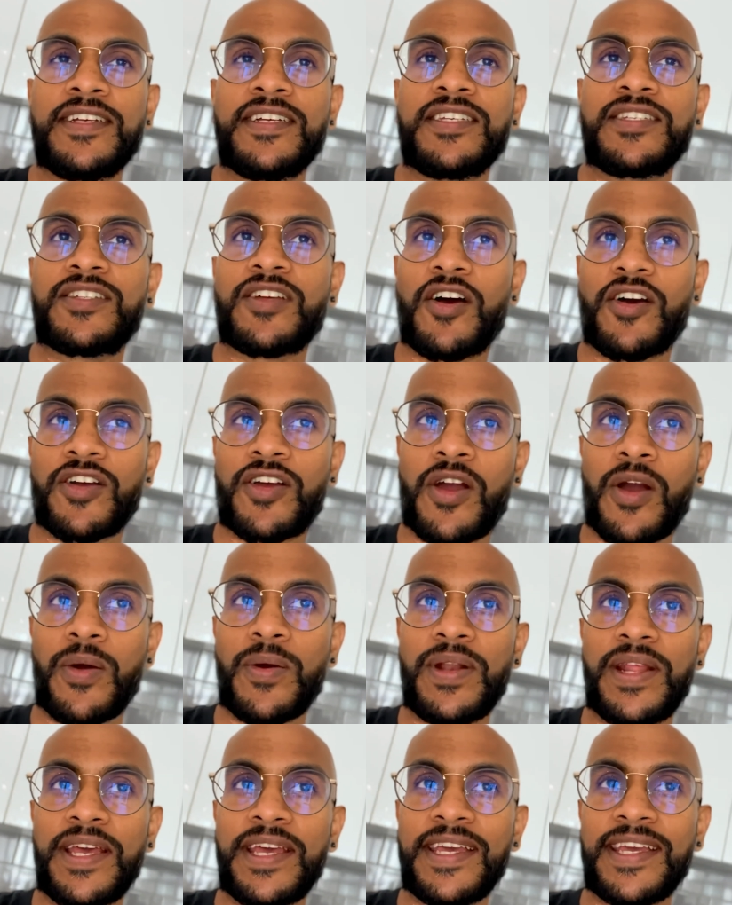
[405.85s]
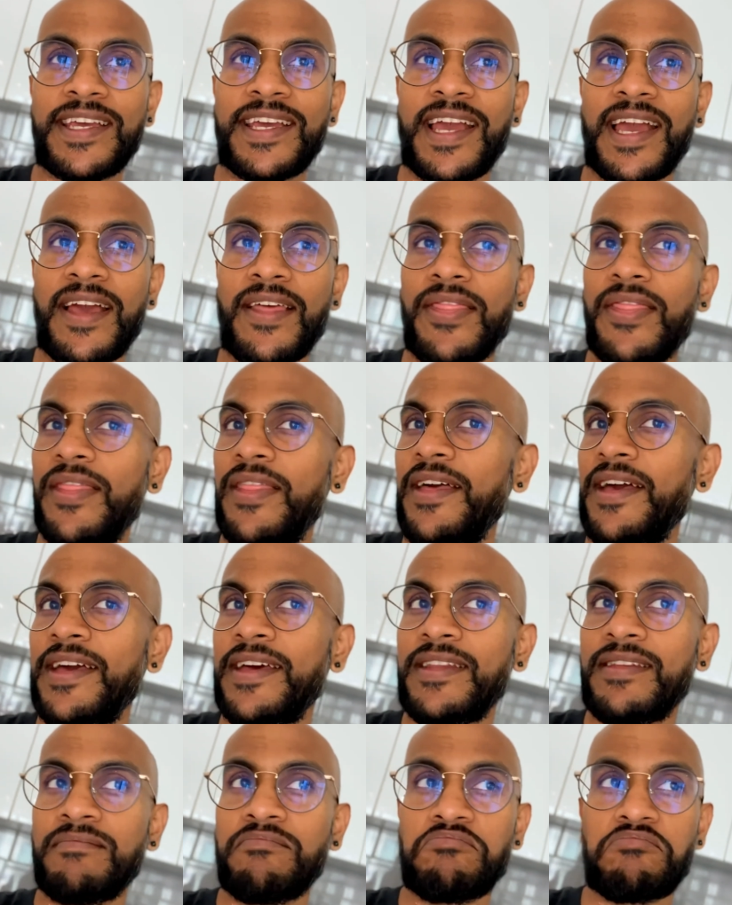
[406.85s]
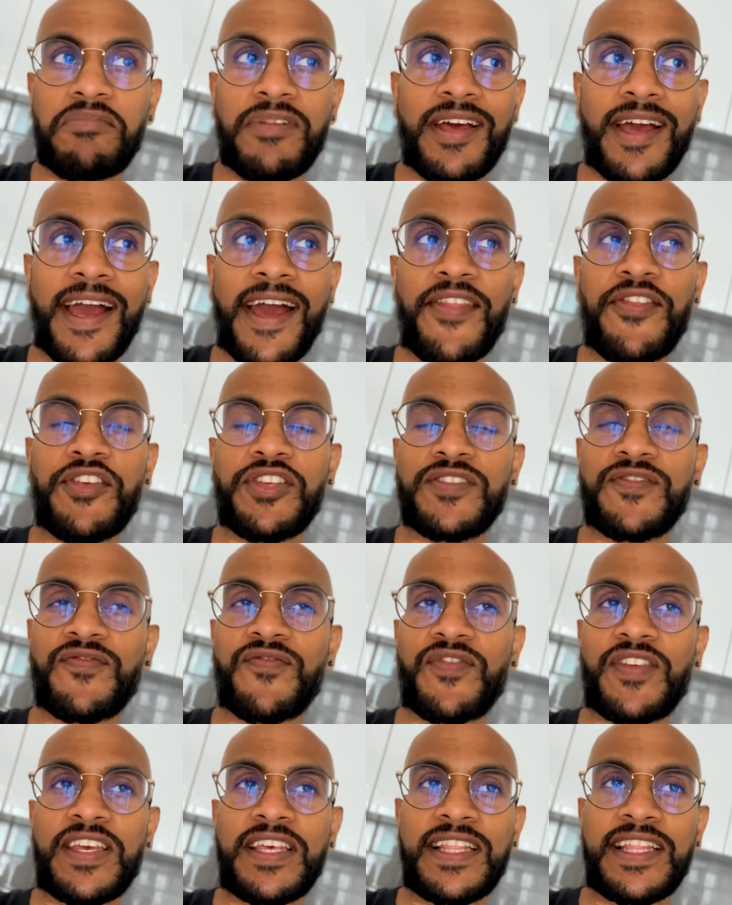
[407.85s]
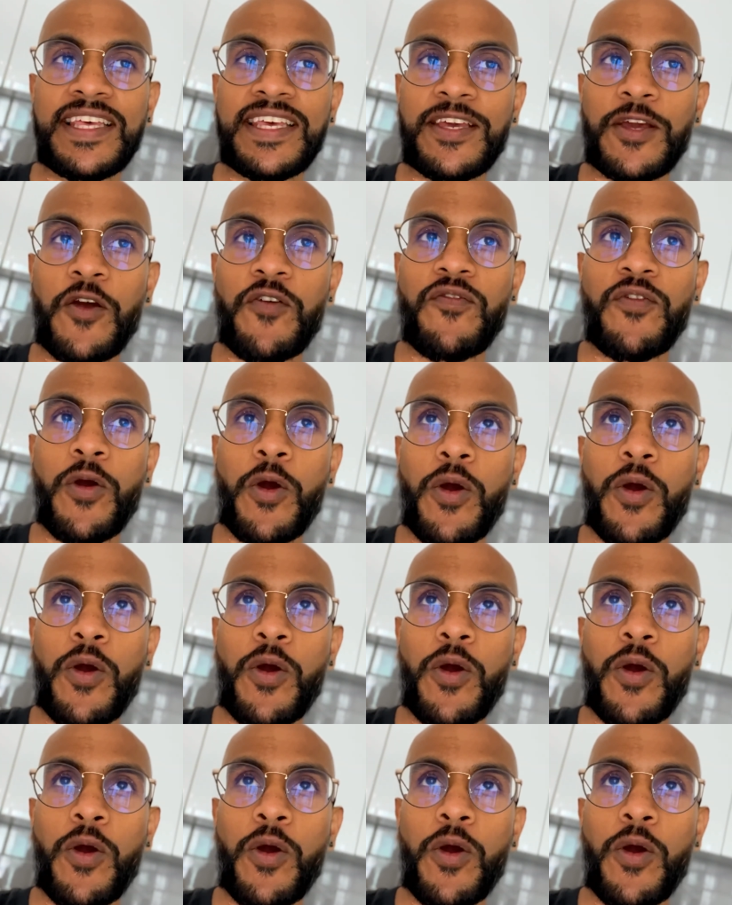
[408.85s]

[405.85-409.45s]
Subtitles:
started coding, and then had this feeling of